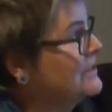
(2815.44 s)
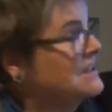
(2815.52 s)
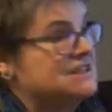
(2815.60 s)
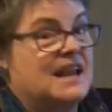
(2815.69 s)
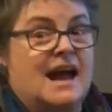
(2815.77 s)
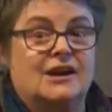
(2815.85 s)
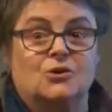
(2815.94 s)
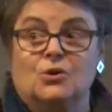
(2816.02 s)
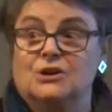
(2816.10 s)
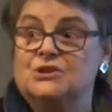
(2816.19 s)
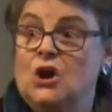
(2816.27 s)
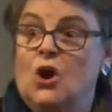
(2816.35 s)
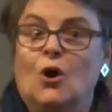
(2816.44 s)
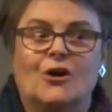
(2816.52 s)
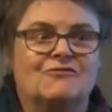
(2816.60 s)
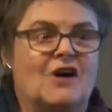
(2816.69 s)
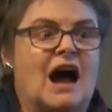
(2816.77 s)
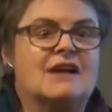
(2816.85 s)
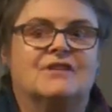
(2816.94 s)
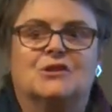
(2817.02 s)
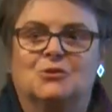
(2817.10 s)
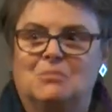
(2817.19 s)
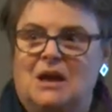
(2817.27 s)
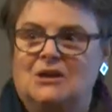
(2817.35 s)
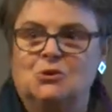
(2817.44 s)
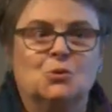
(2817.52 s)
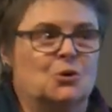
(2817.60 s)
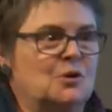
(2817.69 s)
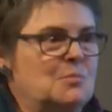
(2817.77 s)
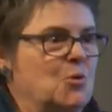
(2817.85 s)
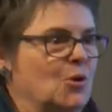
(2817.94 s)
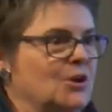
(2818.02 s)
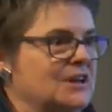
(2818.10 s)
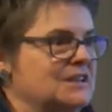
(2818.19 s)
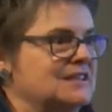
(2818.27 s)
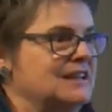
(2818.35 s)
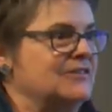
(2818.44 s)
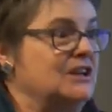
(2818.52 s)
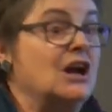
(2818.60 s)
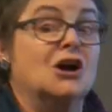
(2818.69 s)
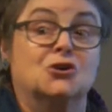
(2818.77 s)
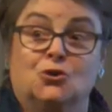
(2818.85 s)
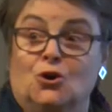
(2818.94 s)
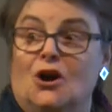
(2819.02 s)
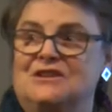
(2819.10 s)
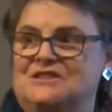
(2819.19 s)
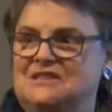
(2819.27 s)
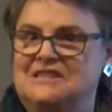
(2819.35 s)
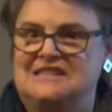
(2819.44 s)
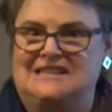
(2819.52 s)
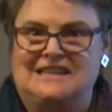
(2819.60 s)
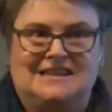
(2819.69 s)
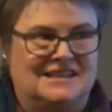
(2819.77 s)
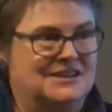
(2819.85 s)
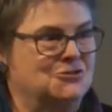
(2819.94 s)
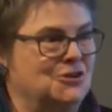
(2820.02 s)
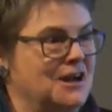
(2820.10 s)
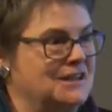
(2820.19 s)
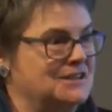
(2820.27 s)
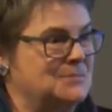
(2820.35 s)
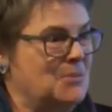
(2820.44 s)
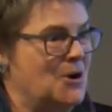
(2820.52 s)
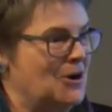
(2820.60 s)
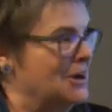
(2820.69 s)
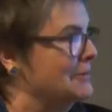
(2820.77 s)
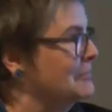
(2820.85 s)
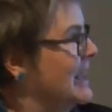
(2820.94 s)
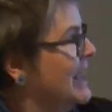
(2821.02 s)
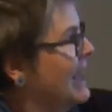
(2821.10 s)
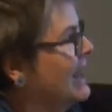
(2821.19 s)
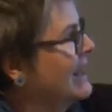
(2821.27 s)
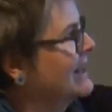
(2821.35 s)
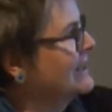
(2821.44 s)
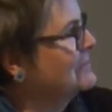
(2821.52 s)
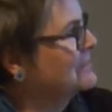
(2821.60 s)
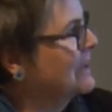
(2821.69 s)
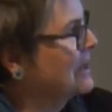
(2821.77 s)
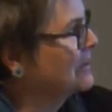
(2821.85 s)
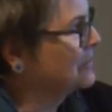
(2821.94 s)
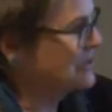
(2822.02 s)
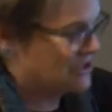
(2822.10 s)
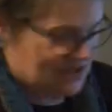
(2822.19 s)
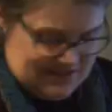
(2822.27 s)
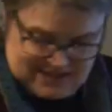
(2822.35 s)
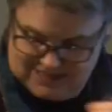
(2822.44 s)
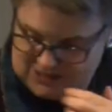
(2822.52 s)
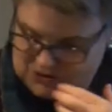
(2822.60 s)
in these categories are five other men who are reported as living across the sea, Transmarem, um, uh, which is an